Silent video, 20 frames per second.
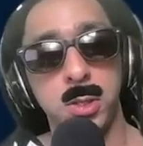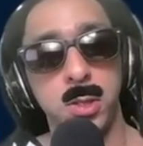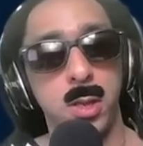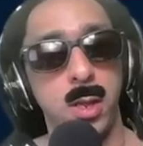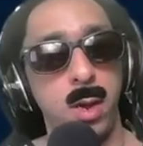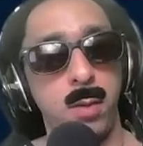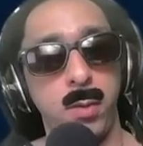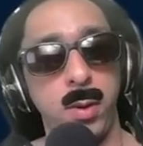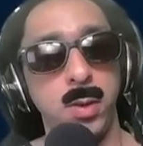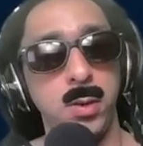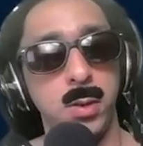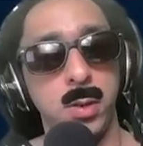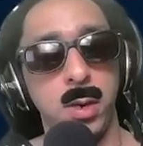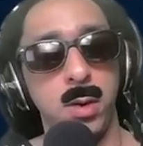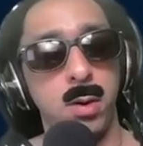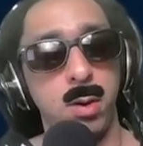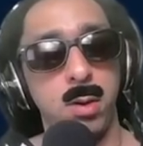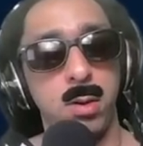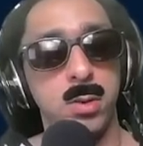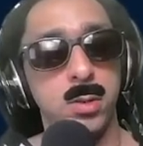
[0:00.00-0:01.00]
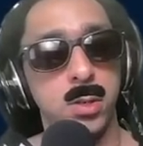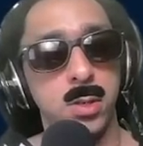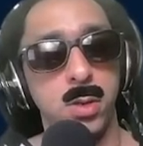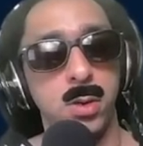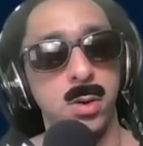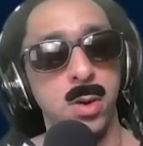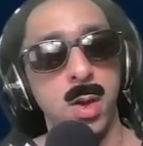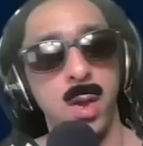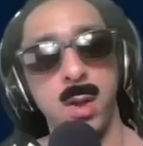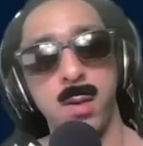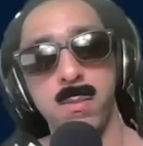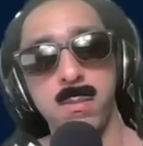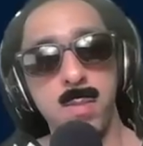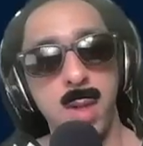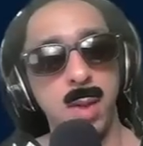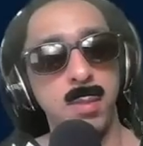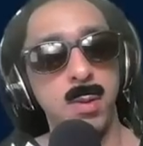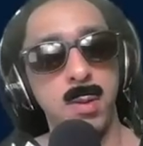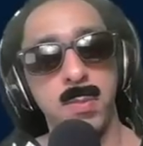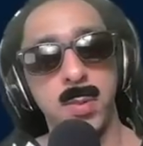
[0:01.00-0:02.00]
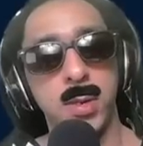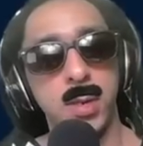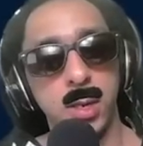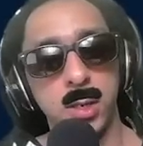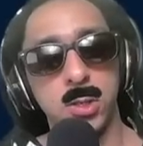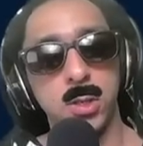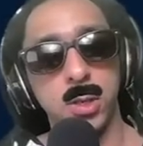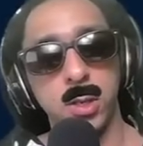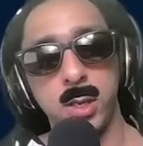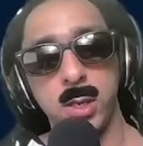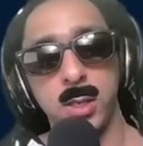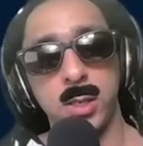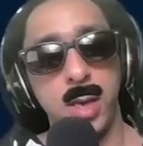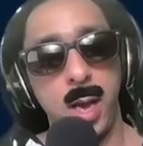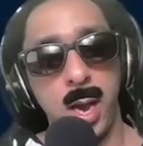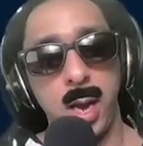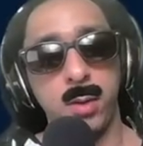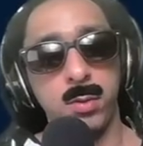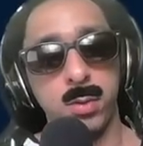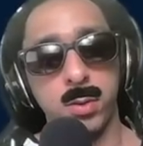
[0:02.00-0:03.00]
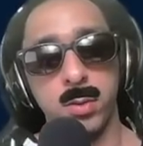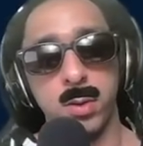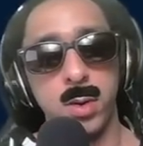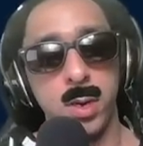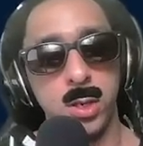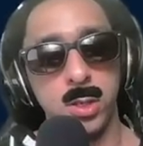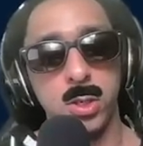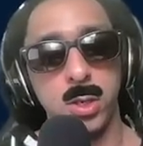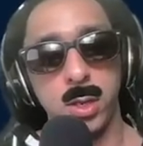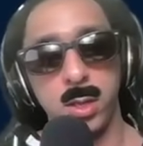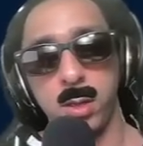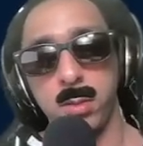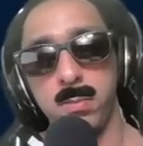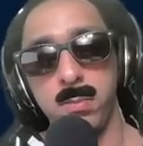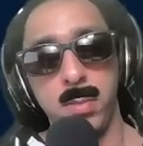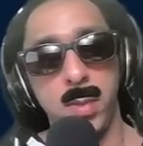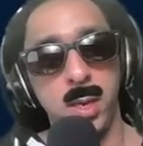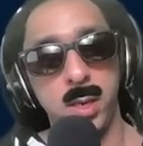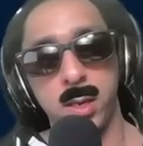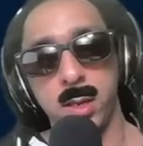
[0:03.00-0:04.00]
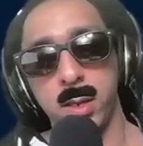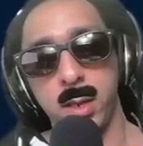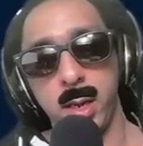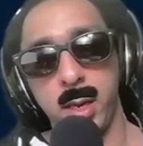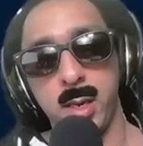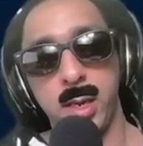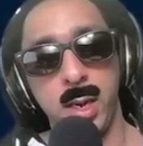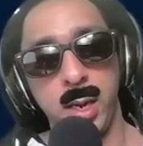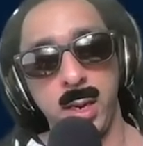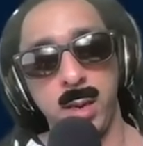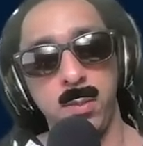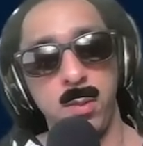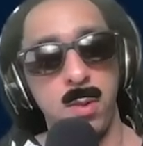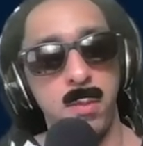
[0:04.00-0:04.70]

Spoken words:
so that way you can also maybe potentially attack with Greninja mid to late game,